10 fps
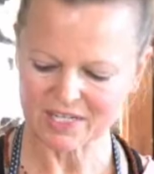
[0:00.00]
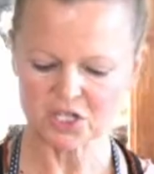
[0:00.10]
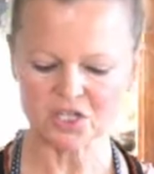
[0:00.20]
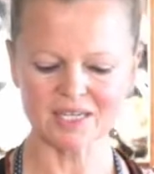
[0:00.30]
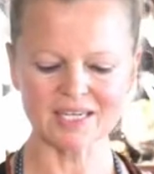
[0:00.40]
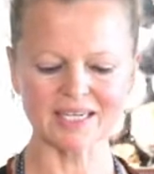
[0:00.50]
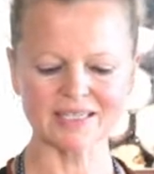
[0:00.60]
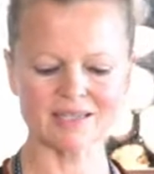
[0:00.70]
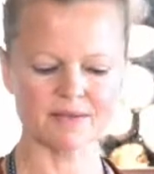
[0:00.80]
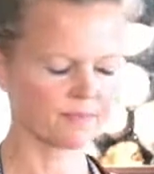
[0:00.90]
just
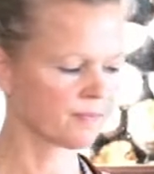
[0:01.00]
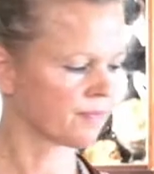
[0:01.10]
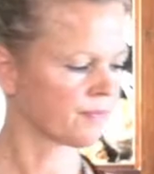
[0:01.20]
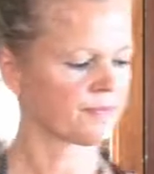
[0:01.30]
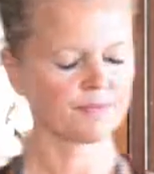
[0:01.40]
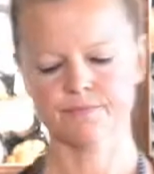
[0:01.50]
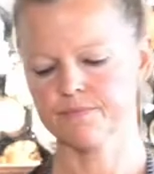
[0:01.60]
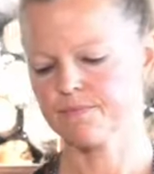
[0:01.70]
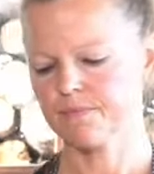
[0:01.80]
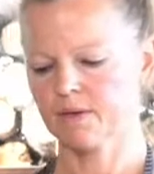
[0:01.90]
needs,
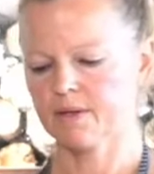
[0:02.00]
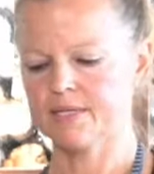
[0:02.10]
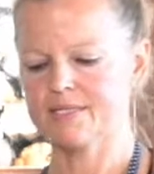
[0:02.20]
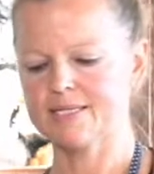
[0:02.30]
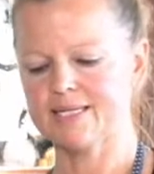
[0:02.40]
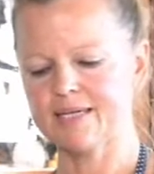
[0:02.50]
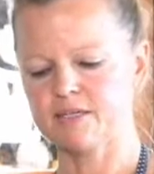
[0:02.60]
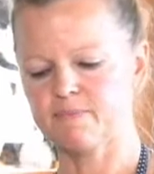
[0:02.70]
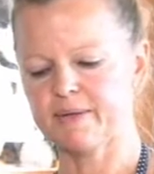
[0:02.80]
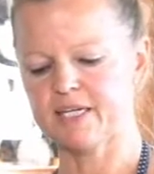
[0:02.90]
as they say in
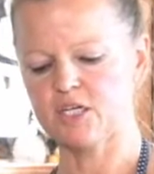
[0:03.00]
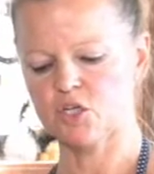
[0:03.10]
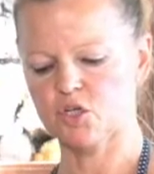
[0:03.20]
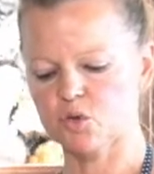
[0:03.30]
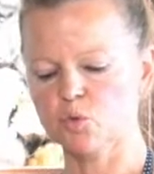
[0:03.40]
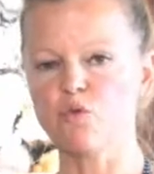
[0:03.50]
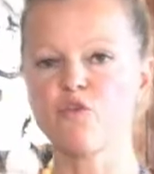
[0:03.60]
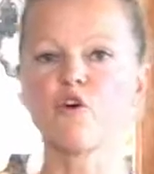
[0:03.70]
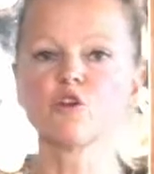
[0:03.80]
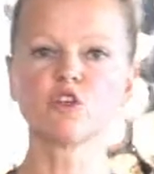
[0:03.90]
Spanish, un
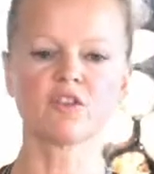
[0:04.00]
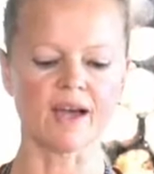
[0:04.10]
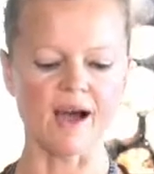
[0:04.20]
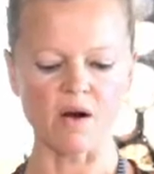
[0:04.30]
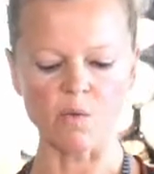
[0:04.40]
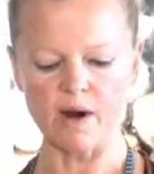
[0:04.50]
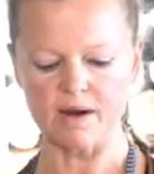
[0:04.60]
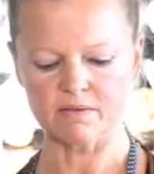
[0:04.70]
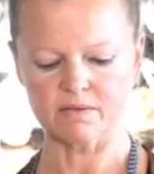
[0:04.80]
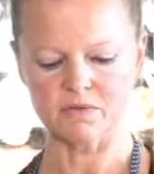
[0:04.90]
fondo de agua,
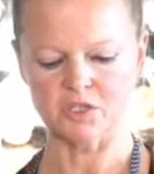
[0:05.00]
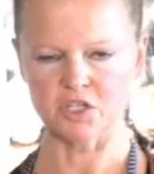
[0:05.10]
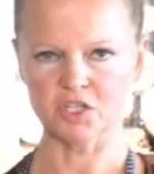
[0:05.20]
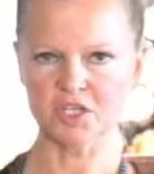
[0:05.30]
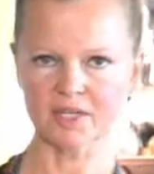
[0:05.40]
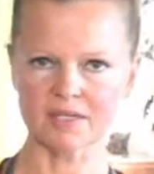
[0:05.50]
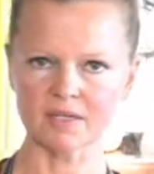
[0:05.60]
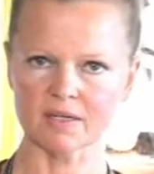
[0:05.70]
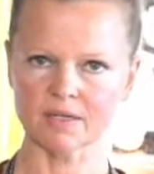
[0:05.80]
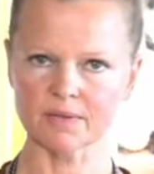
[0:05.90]
which is just
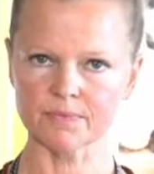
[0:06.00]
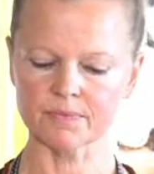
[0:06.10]
a